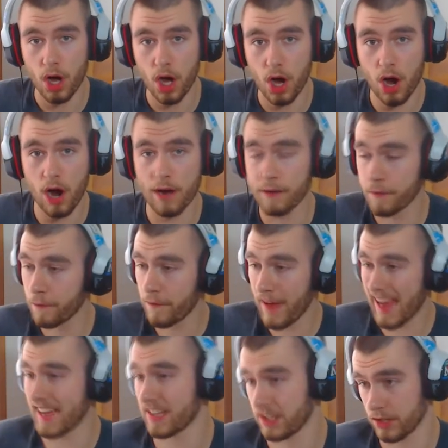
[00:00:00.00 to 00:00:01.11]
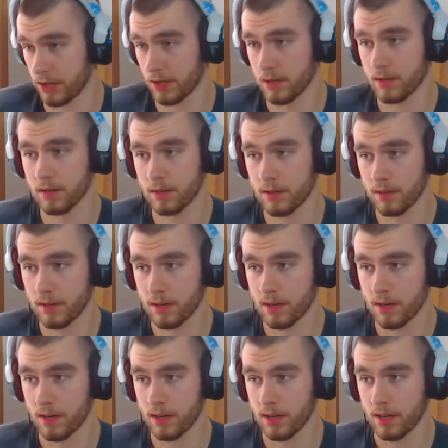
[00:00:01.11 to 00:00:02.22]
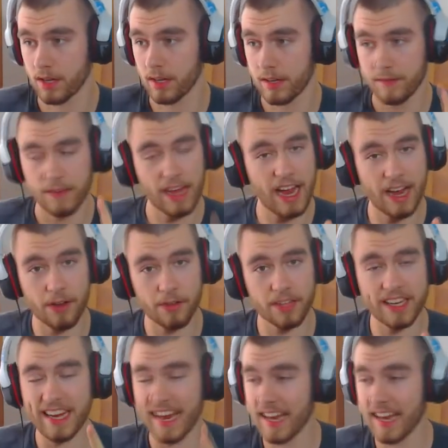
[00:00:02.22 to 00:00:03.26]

are faster. I don't think